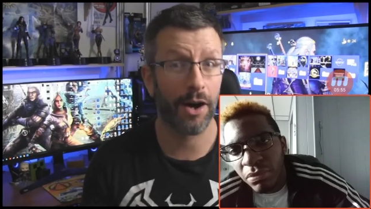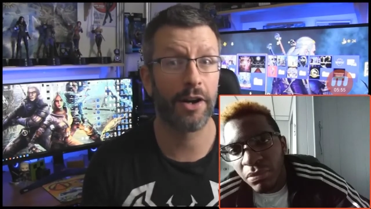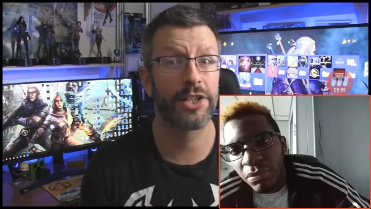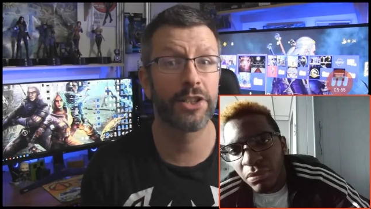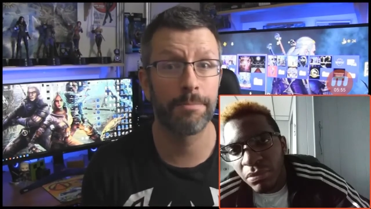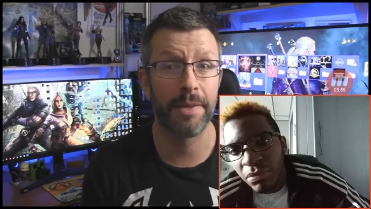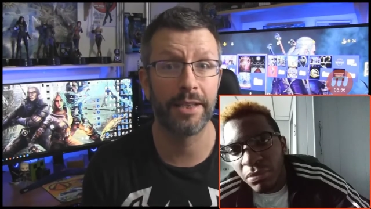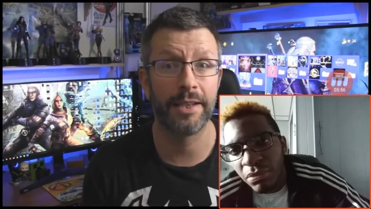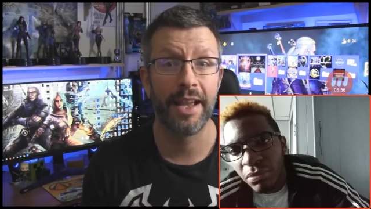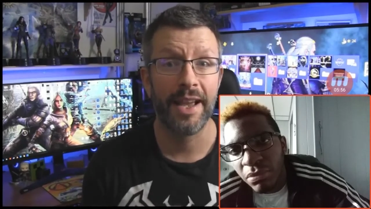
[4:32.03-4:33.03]
Speaker 1: you my honest
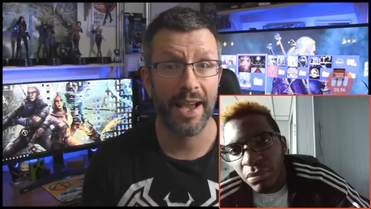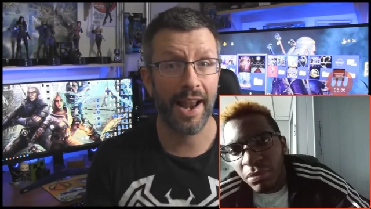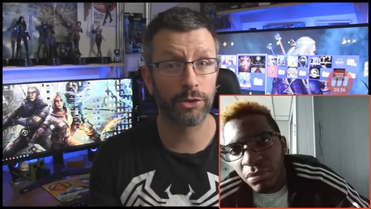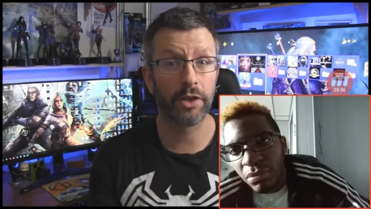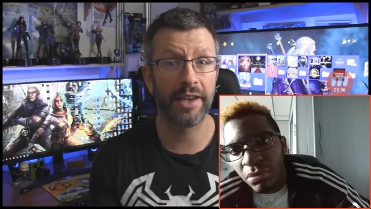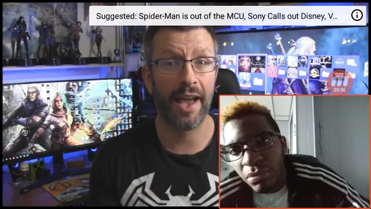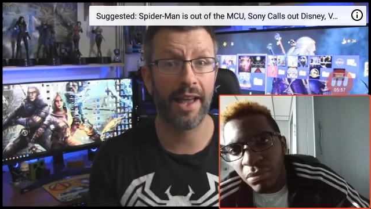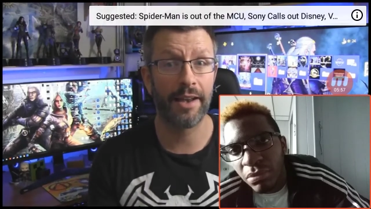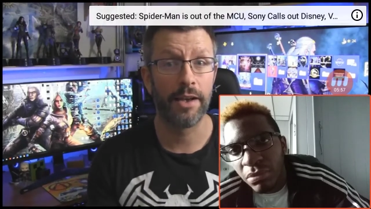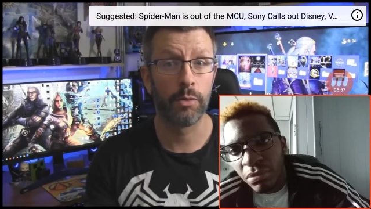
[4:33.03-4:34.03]
opinion, and I
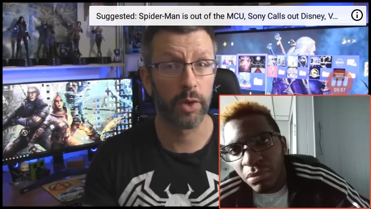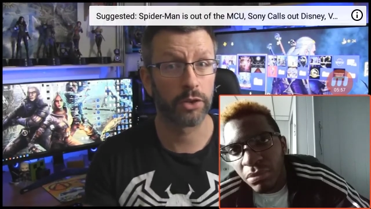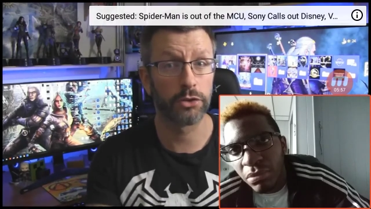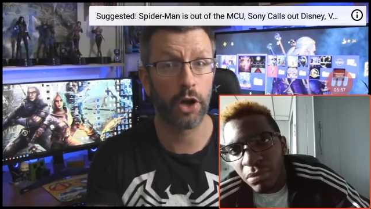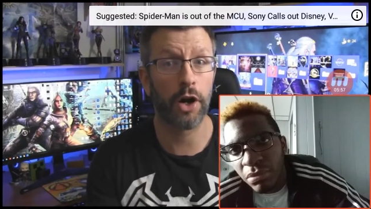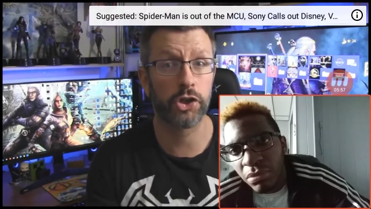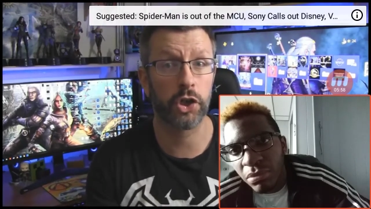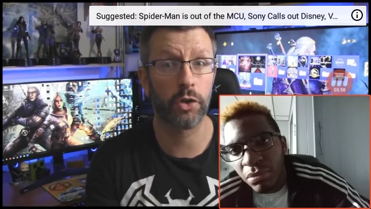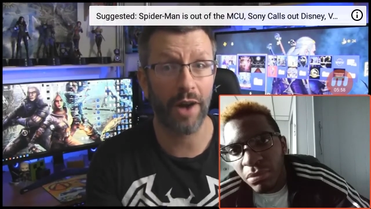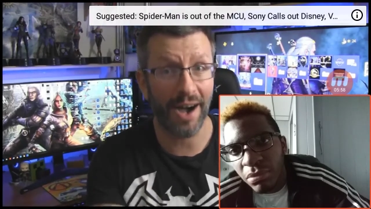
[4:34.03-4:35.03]
look at it with
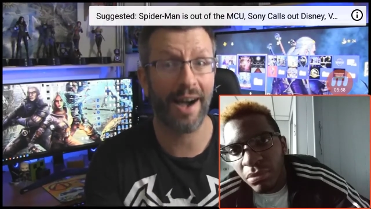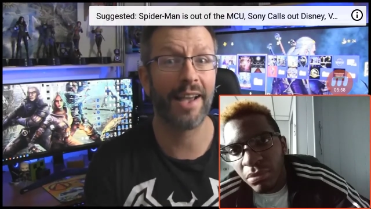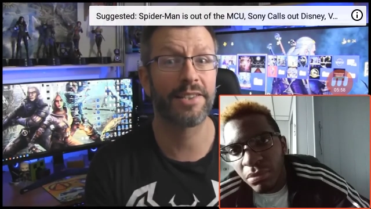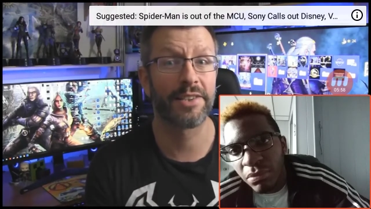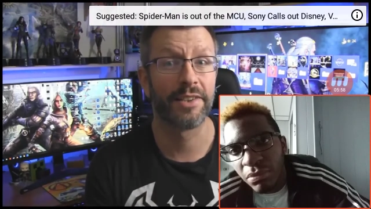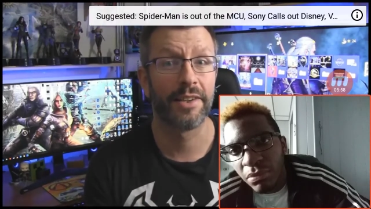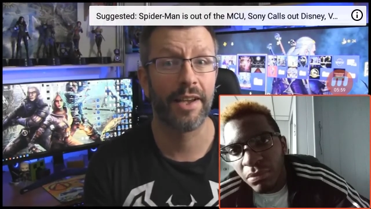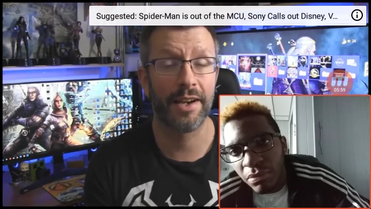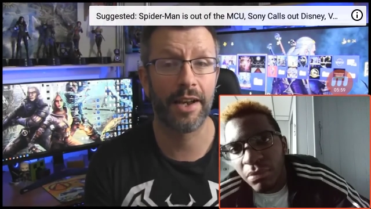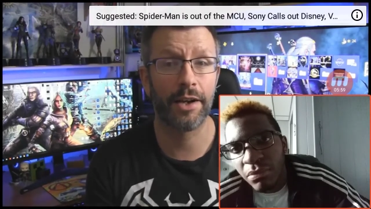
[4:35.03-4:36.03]
logical eyes.
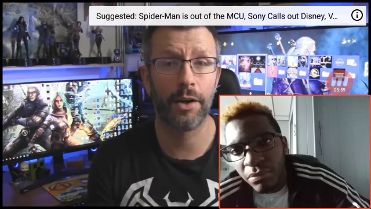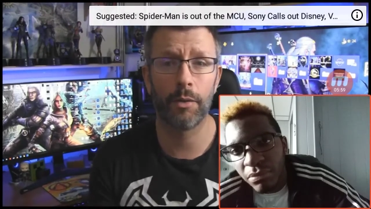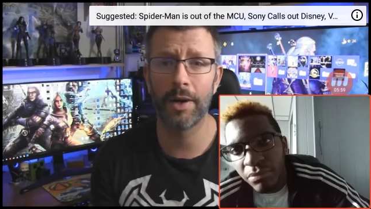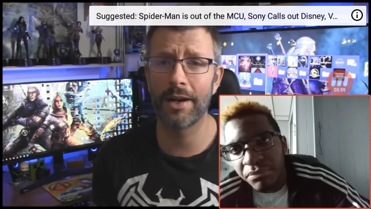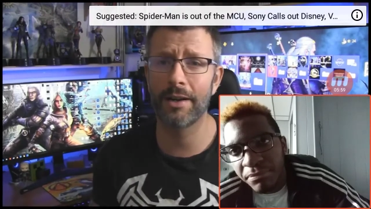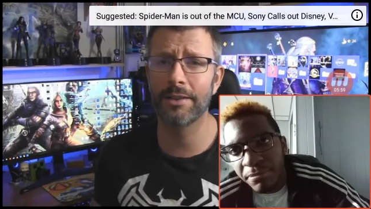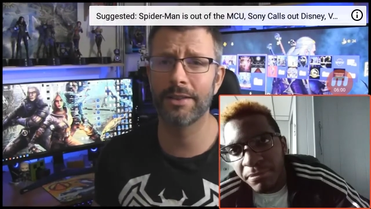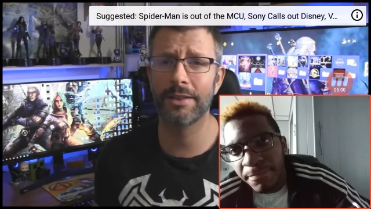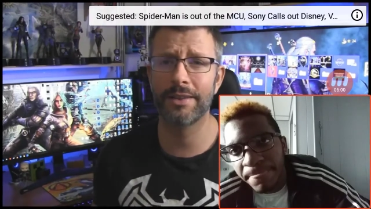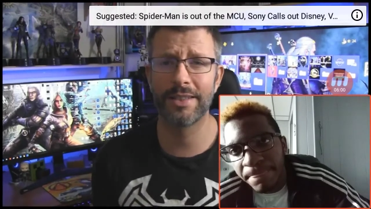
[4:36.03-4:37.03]
And I go,
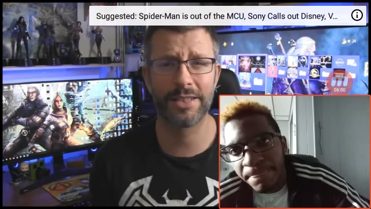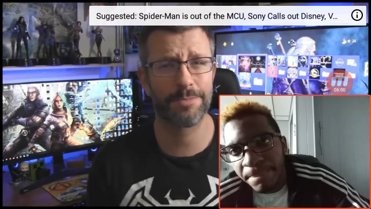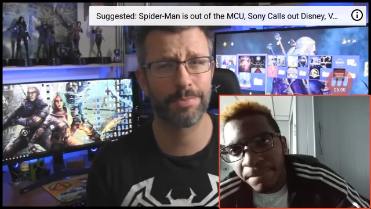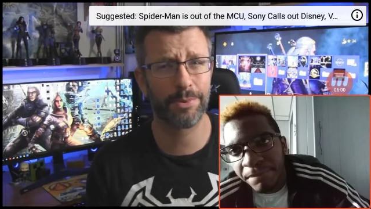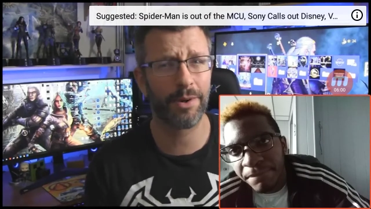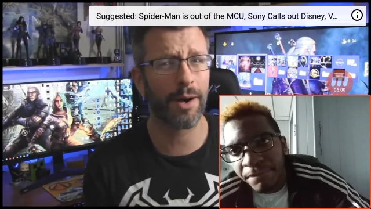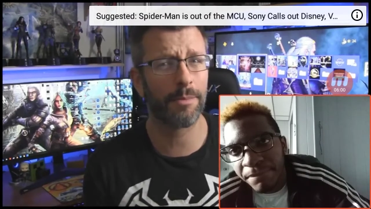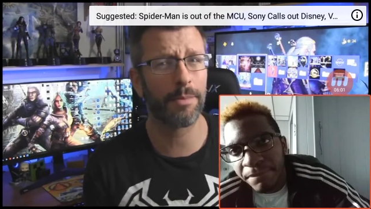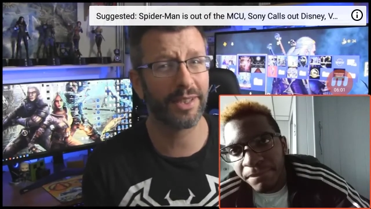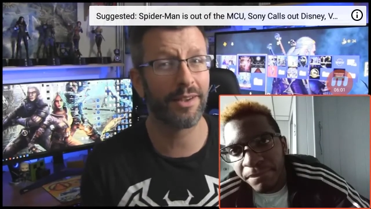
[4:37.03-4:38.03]
well, this is
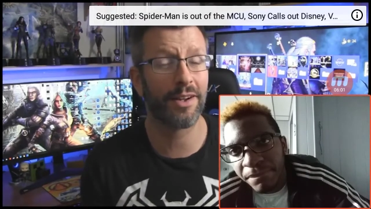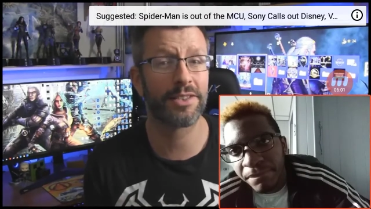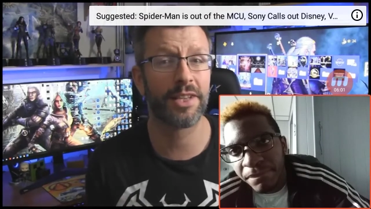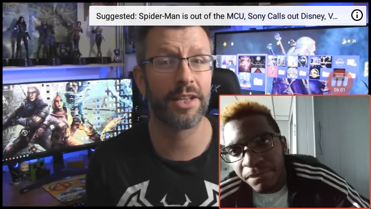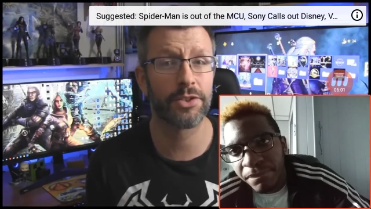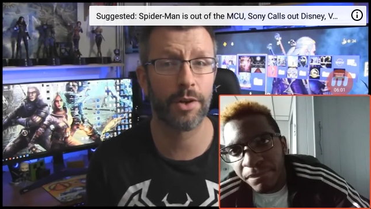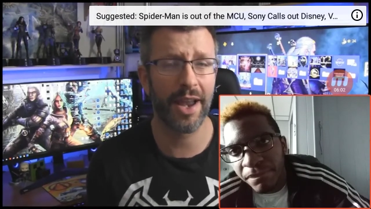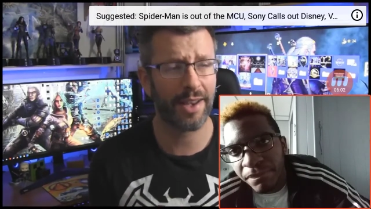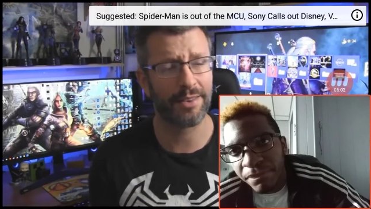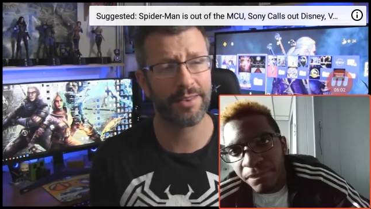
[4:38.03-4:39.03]
probably nonsense,
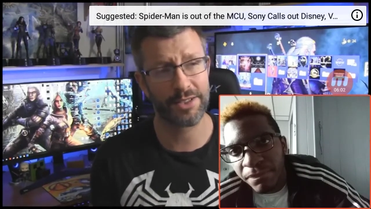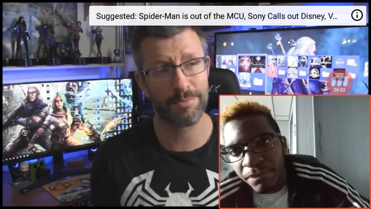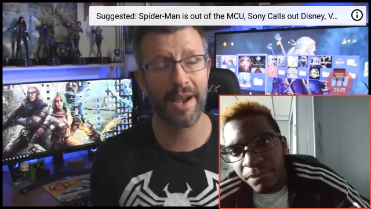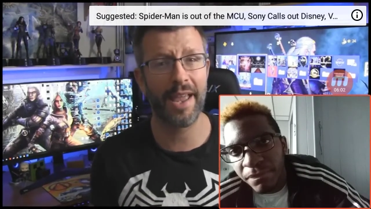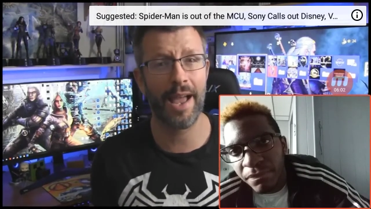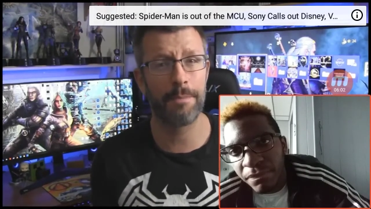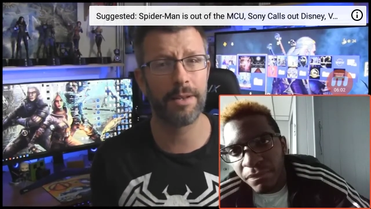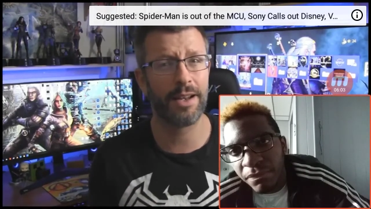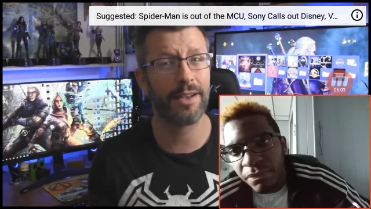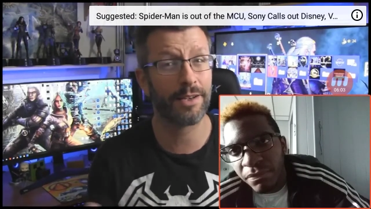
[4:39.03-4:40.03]
or hey, this might
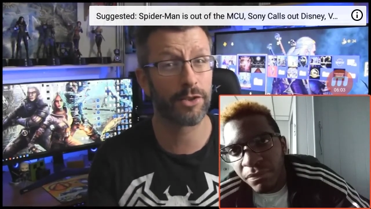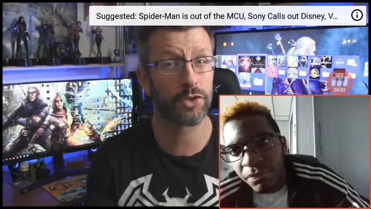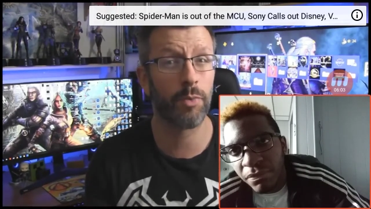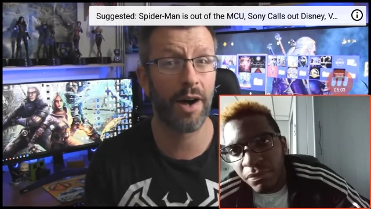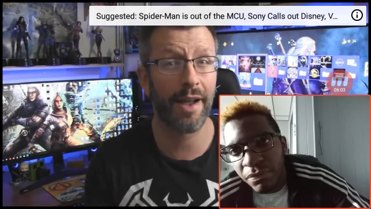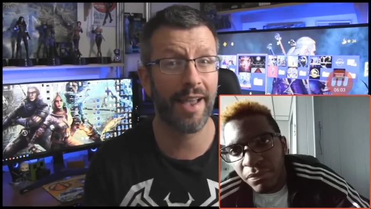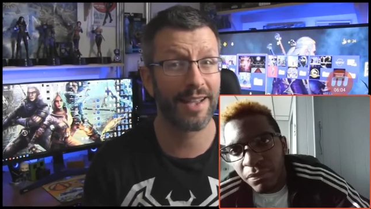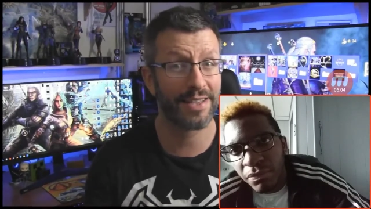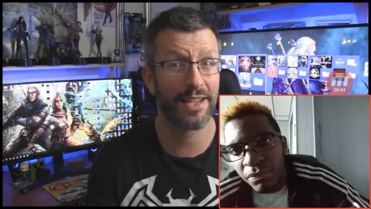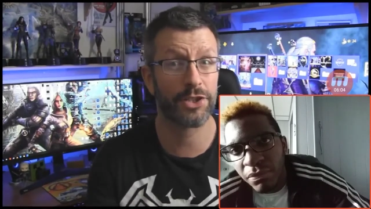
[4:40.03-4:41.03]
happen, and here's
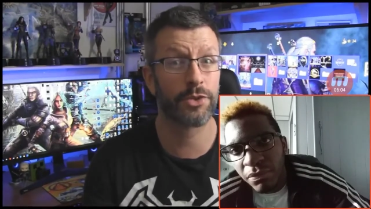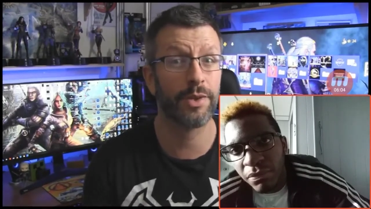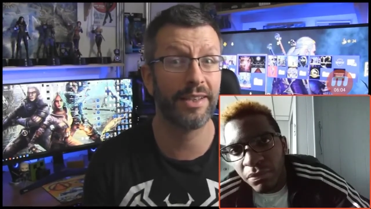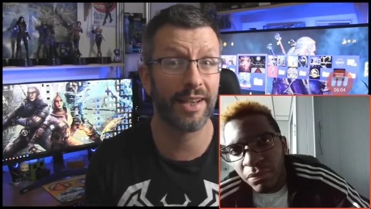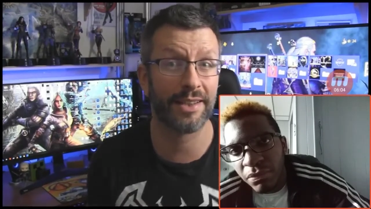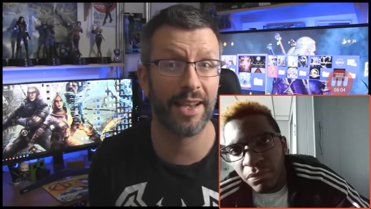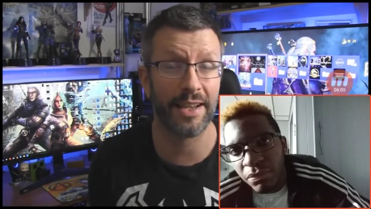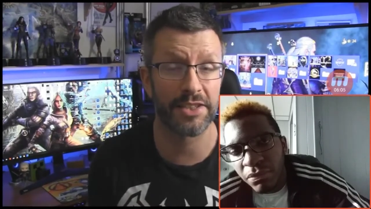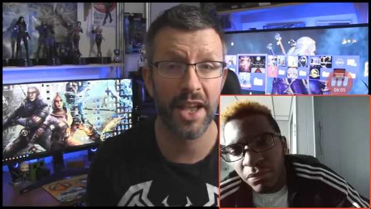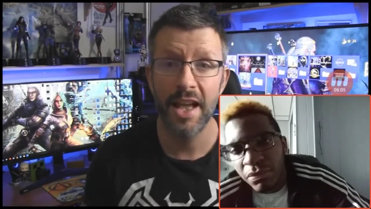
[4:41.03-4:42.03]
why, as history
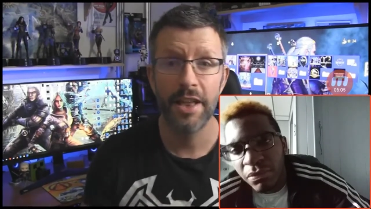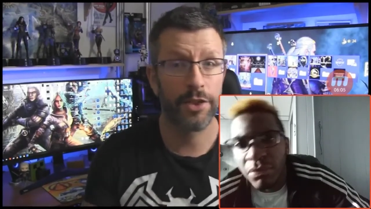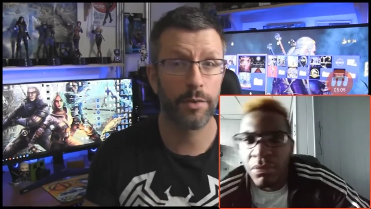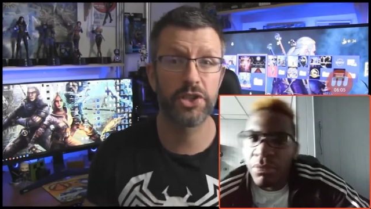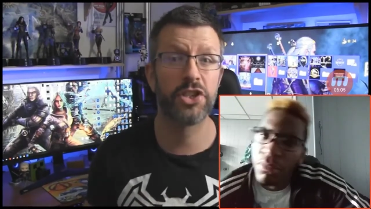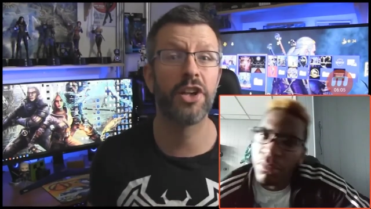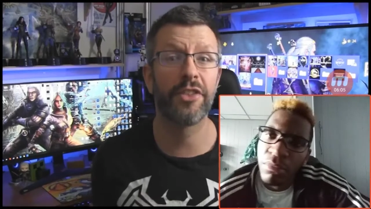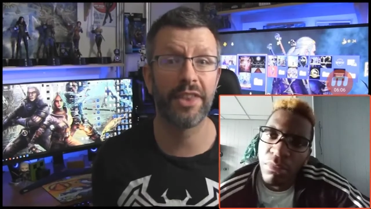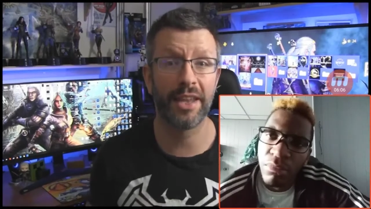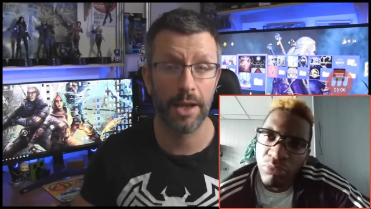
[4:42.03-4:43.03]
dictates. There is
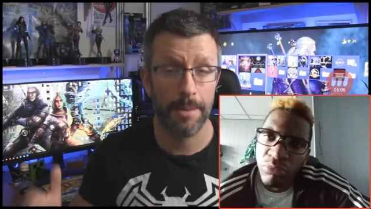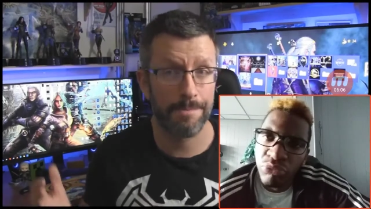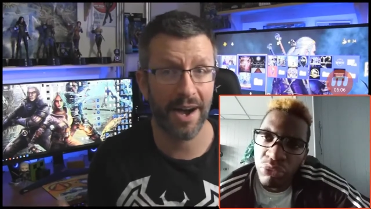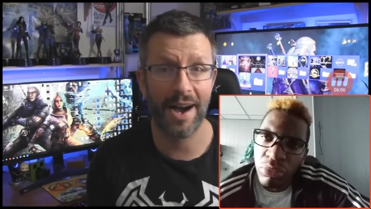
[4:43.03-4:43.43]
nothing